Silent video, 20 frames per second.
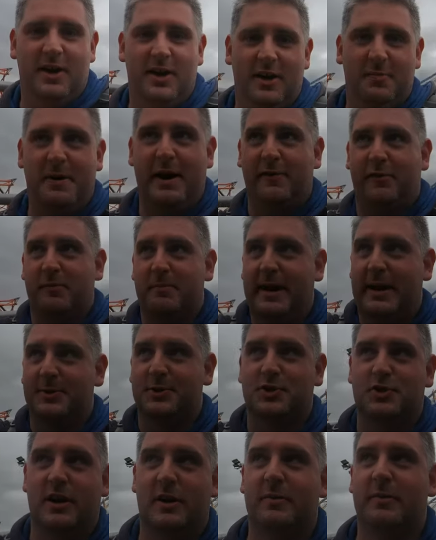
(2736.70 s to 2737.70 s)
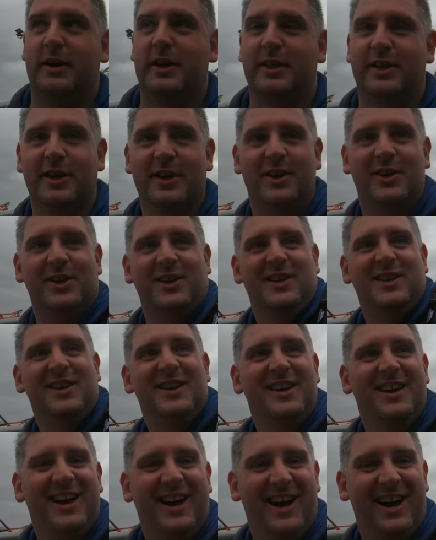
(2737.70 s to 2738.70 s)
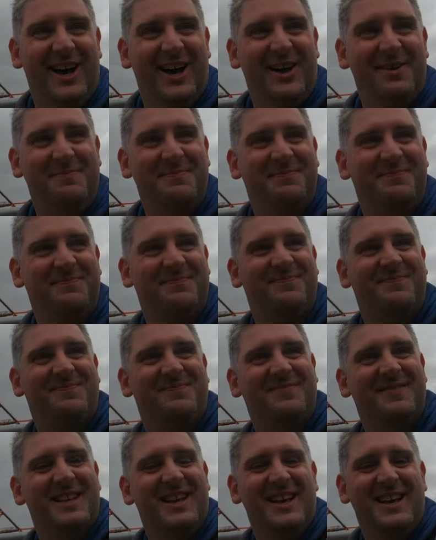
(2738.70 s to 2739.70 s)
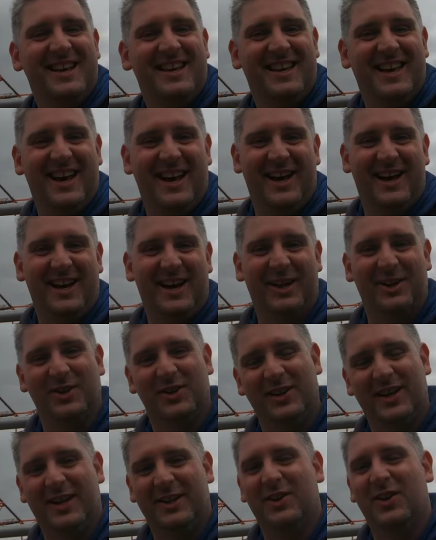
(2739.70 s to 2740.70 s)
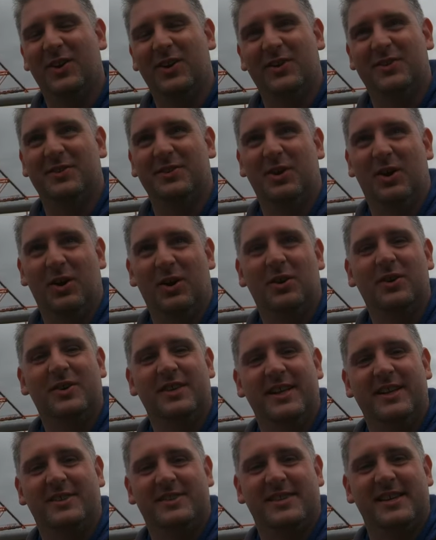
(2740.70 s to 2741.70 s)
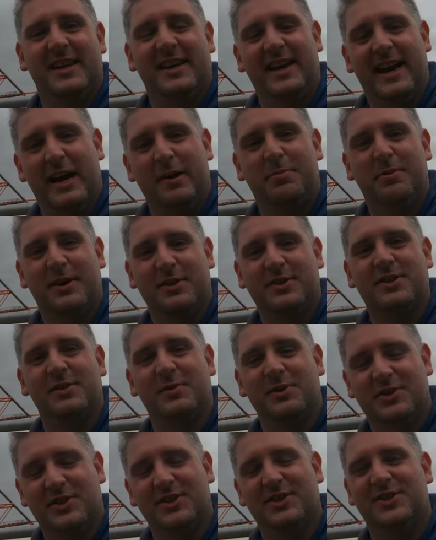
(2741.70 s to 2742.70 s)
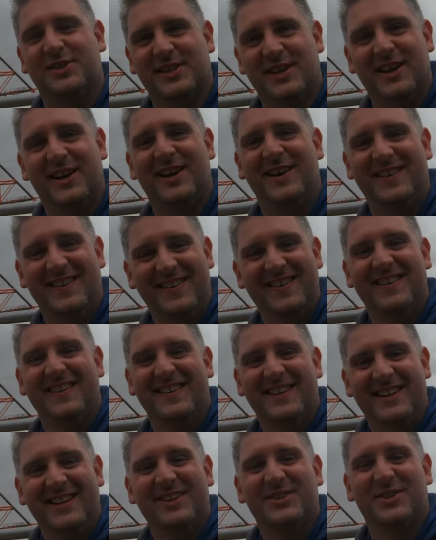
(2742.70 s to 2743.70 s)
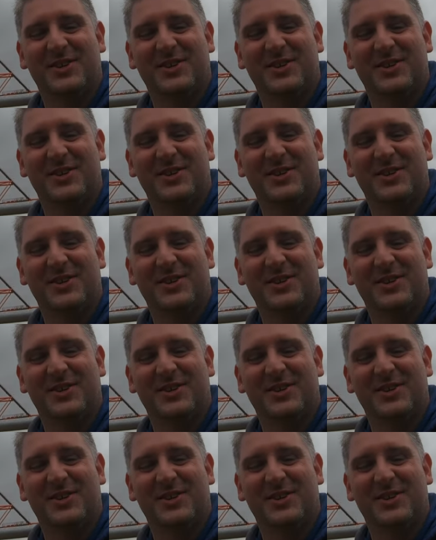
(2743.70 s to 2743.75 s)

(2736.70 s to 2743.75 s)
uh, apart Mouse trap right there. Um, yeah, I don't I no, no longer need to see a chiropractor, which is uh,